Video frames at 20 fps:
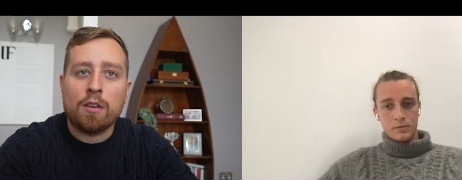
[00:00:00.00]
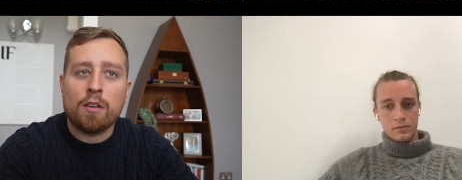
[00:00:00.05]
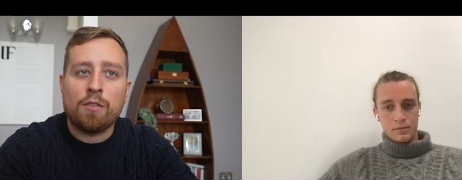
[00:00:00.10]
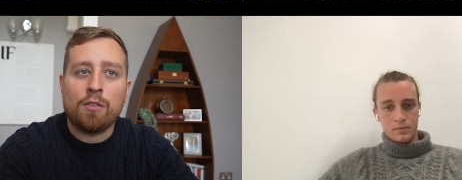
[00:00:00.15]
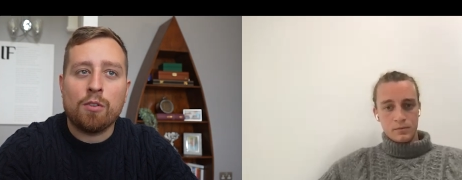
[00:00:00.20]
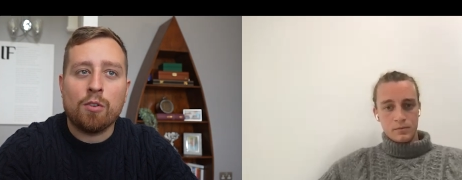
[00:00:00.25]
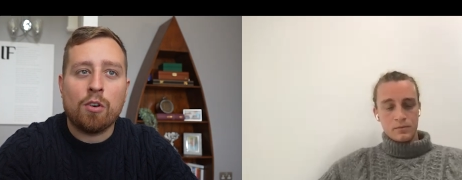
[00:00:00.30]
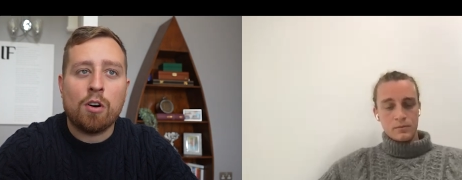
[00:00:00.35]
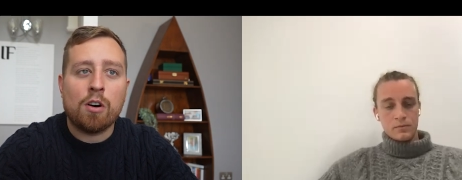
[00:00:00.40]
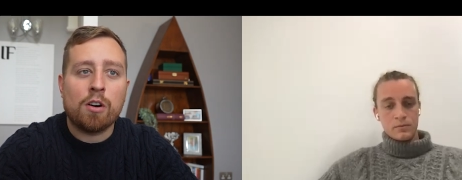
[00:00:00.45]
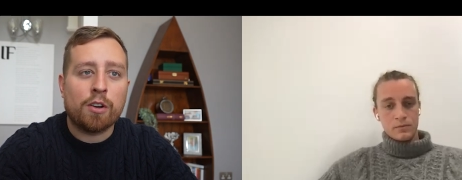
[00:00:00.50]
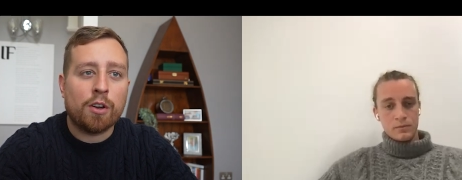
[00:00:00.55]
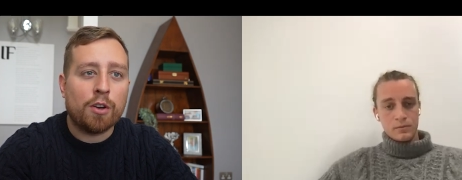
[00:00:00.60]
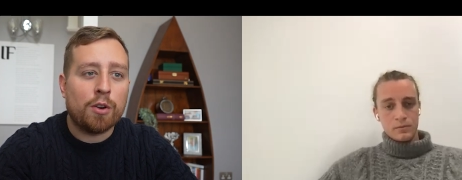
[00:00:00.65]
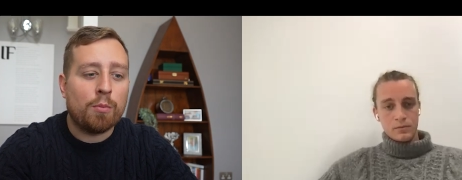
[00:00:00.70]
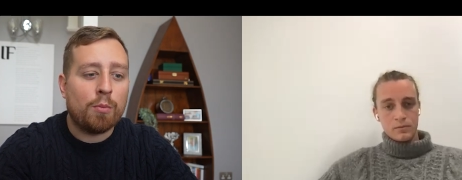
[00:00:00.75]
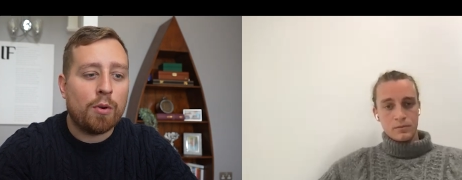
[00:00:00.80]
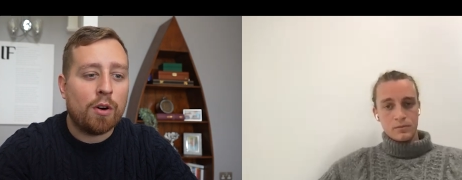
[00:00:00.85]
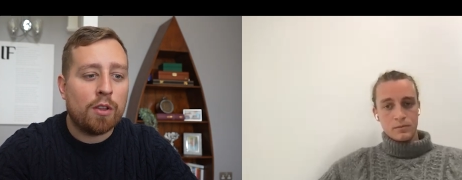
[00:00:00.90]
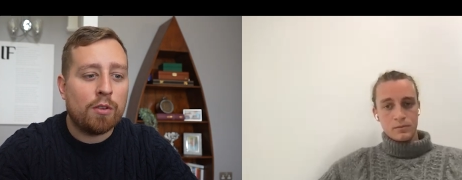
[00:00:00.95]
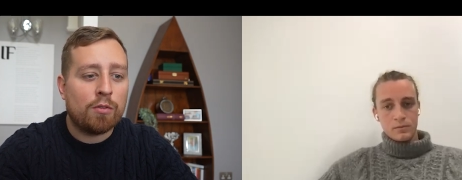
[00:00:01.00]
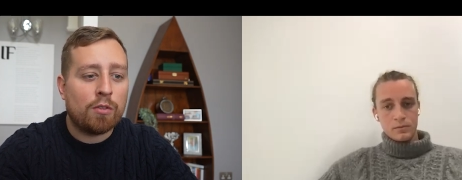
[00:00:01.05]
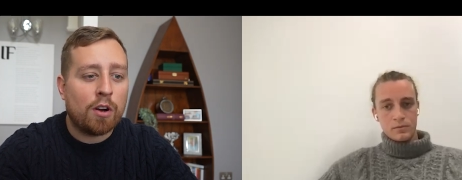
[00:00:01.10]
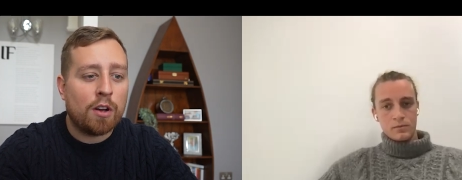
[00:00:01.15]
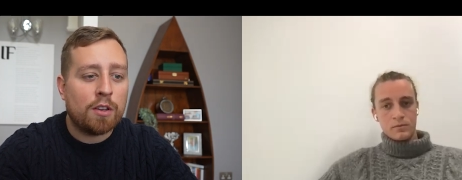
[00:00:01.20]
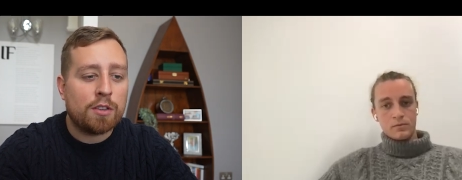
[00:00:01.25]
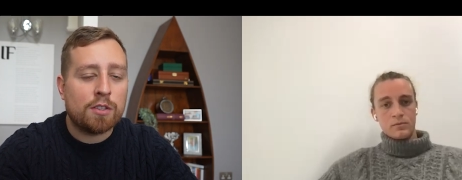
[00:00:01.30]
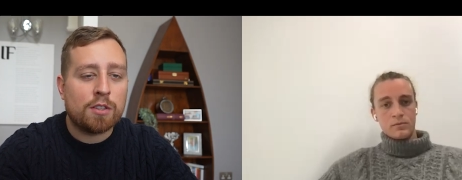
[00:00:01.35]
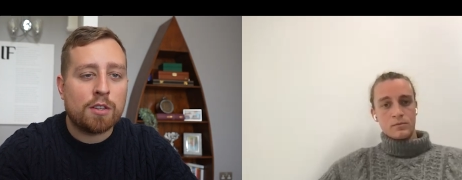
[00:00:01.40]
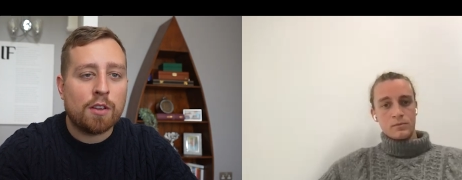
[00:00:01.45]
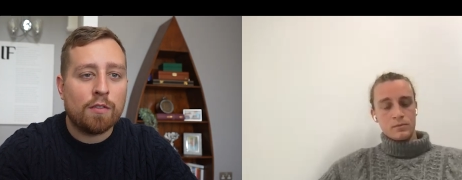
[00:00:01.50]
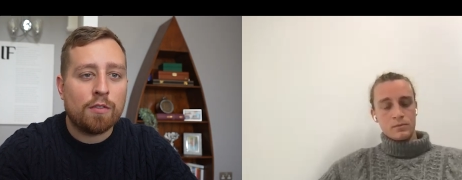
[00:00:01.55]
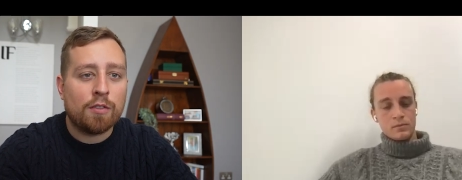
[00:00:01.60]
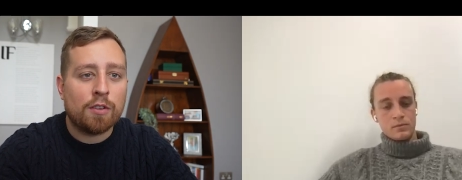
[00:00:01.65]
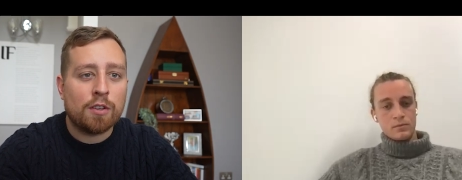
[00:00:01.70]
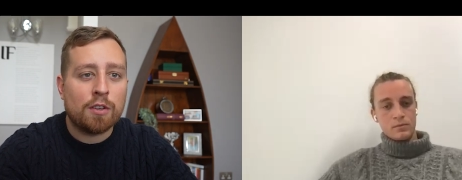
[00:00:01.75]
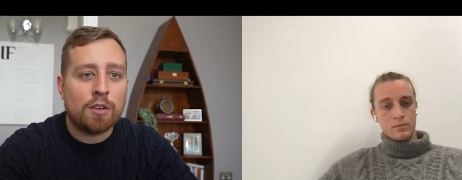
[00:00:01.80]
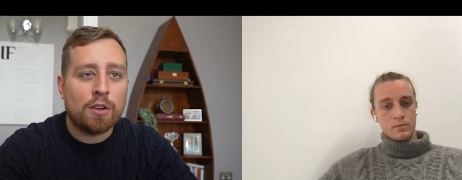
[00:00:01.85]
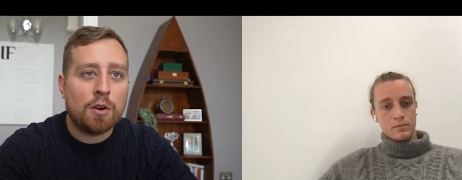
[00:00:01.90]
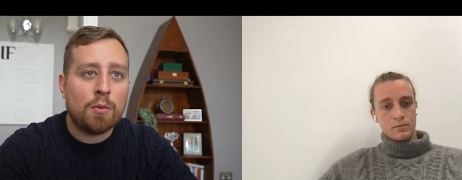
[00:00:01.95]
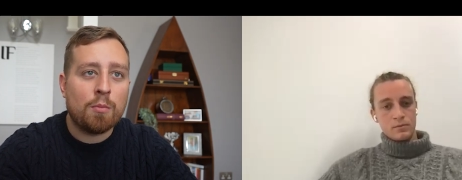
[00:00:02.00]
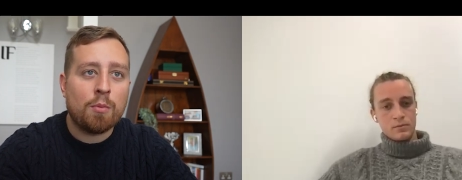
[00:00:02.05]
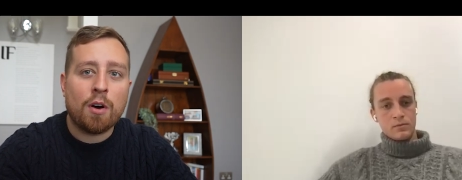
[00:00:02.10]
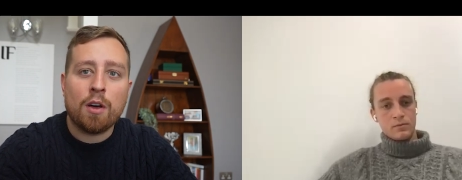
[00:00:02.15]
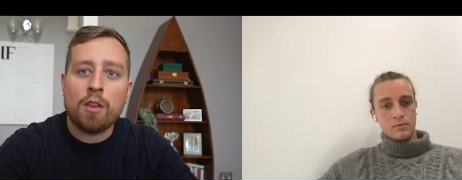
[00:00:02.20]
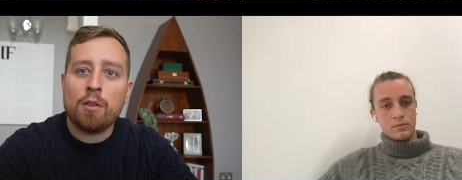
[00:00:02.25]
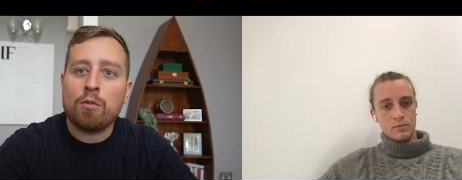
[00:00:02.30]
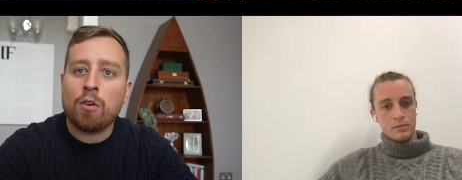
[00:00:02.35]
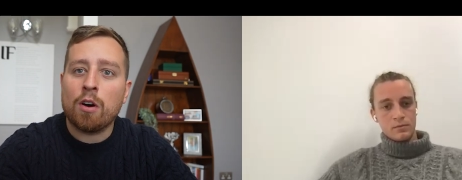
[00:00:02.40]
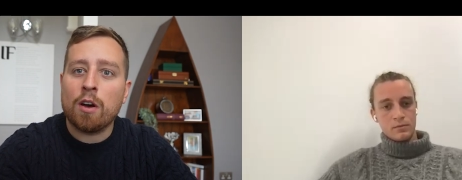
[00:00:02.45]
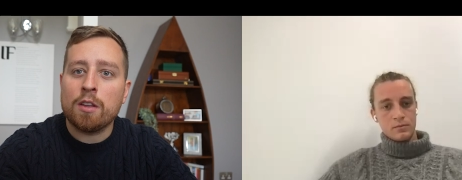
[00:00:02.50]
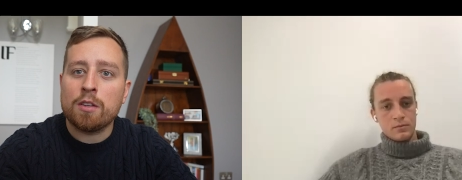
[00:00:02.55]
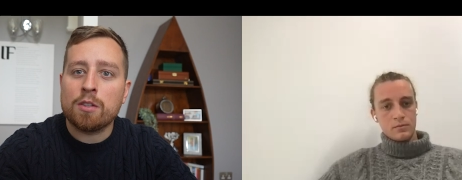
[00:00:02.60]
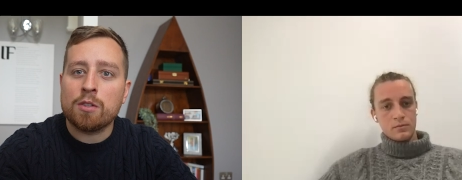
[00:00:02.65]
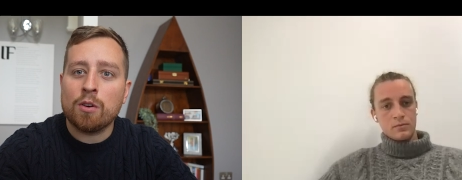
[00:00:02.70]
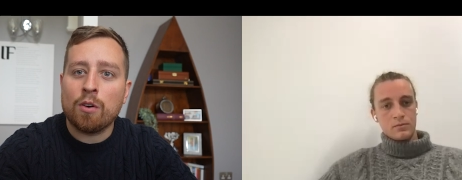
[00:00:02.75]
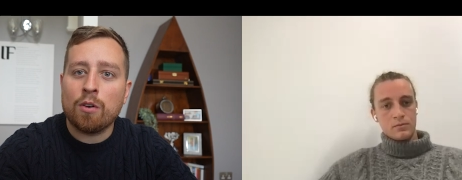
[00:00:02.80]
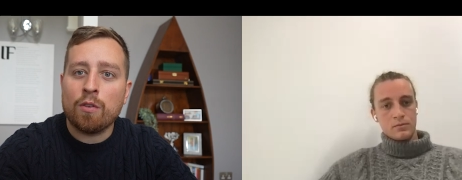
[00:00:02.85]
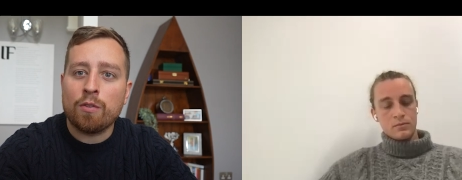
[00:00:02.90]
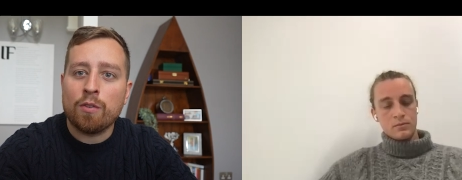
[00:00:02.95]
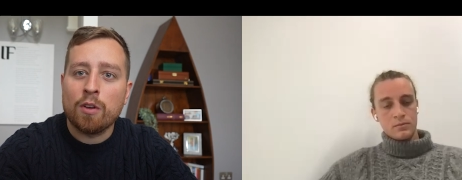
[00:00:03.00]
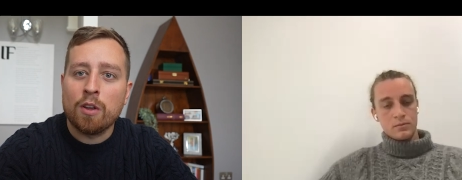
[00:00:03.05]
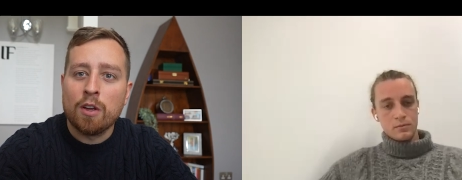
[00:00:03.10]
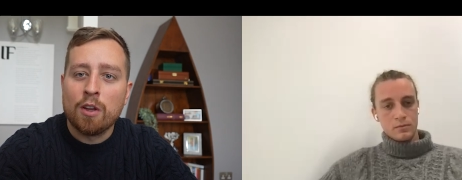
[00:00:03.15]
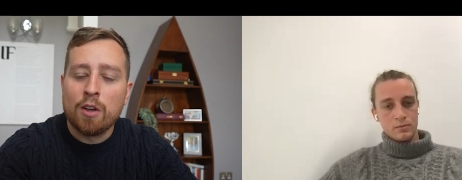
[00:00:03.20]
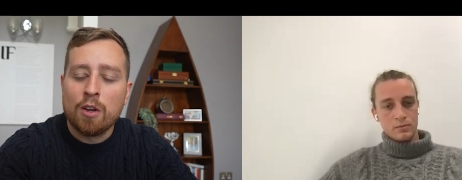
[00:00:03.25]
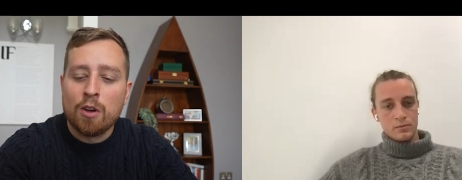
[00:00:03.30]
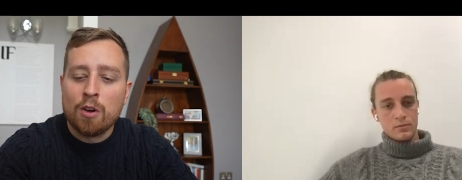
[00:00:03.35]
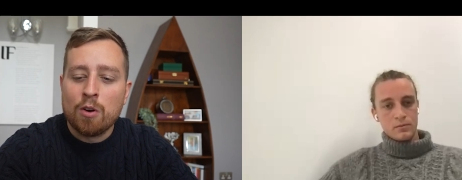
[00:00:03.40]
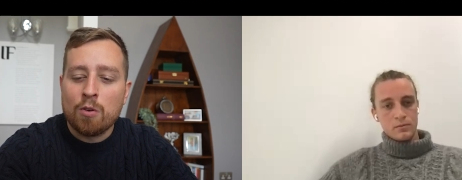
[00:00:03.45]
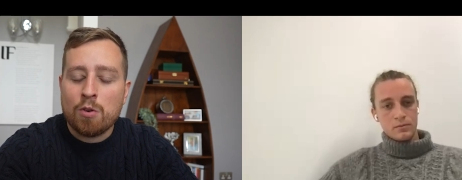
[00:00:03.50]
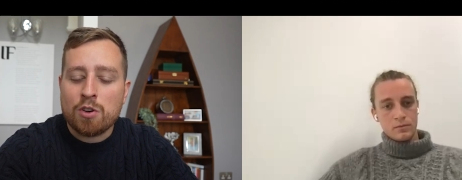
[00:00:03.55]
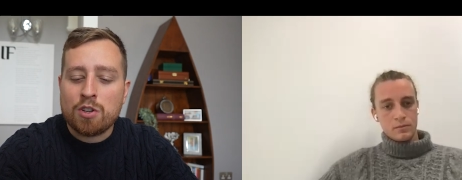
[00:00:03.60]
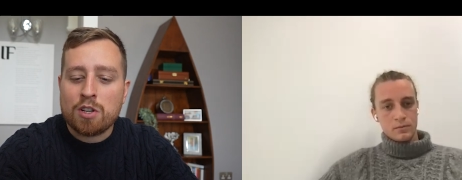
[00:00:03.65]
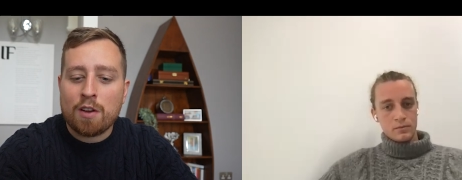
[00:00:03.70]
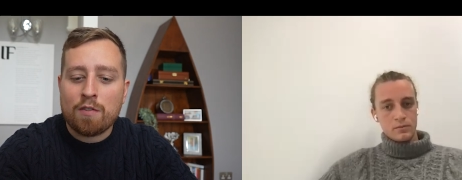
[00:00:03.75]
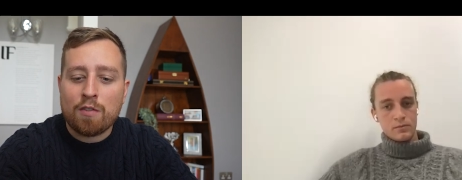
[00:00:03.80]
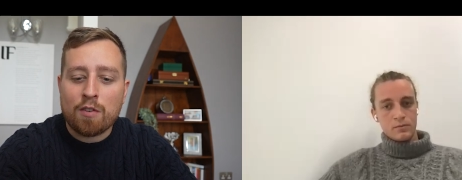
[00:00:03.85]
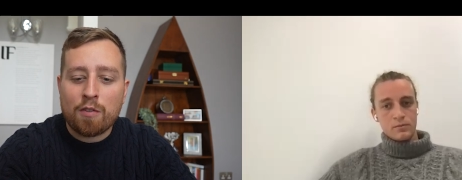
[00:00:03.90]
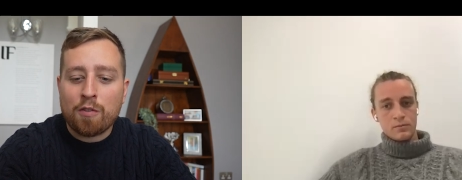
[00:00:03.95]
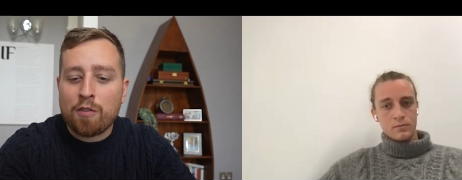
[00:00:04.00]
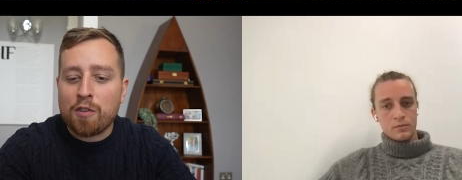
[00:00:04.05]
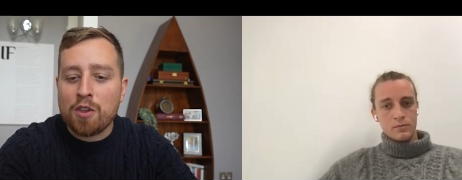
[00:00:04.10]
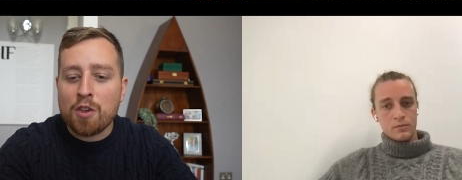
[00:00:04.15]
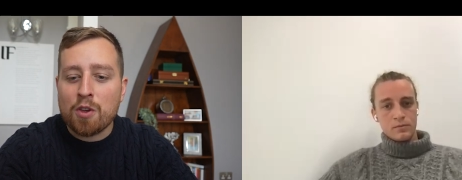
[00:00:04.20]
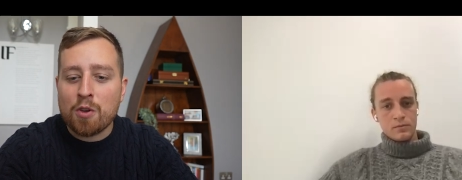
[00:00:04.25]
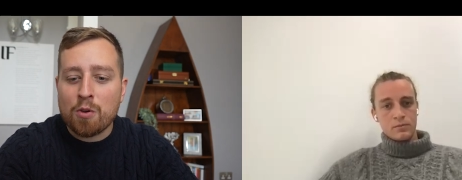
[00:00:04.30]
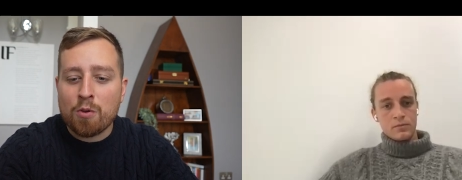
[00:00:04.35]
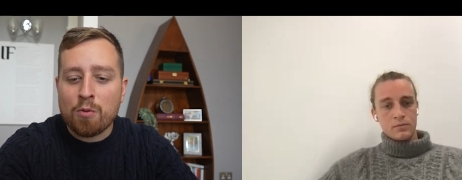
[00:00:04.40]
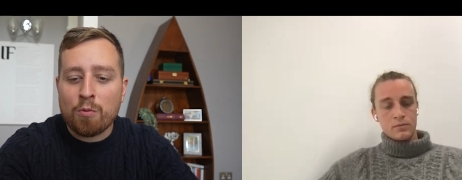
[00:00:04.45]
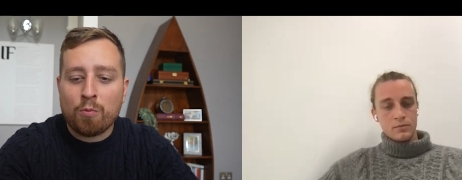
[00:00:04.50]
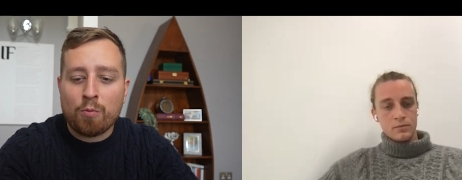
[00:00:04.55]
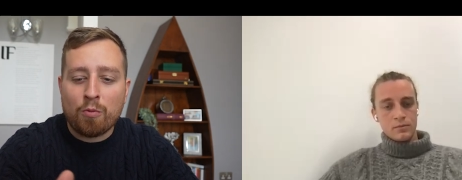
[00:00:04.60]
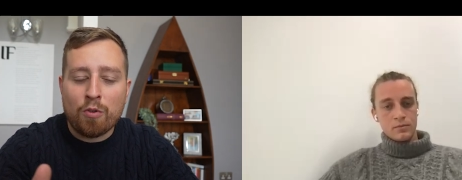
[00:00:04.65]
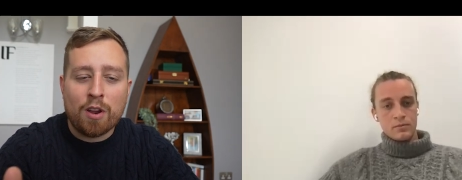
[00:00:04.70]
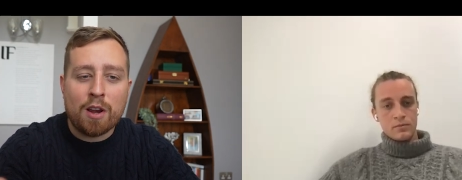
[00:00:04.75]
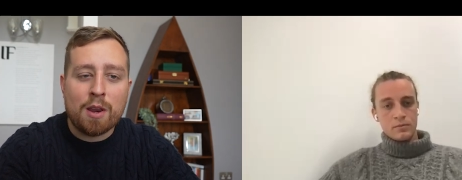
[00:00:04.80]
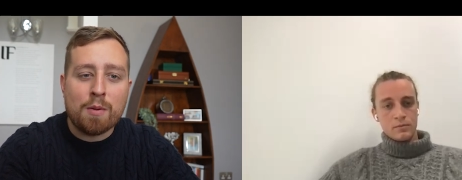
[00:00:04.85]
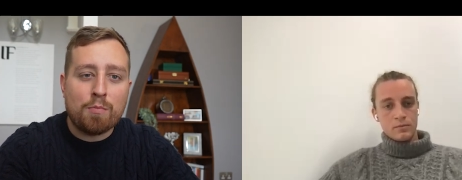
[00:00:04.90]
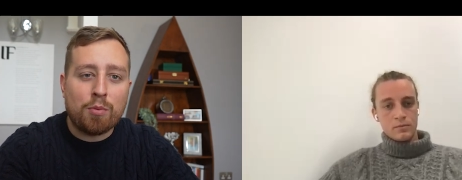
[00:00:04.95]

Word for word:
Speaker 1: And if you are going to buy the rights to something, you're going to buy the rights of whichever few really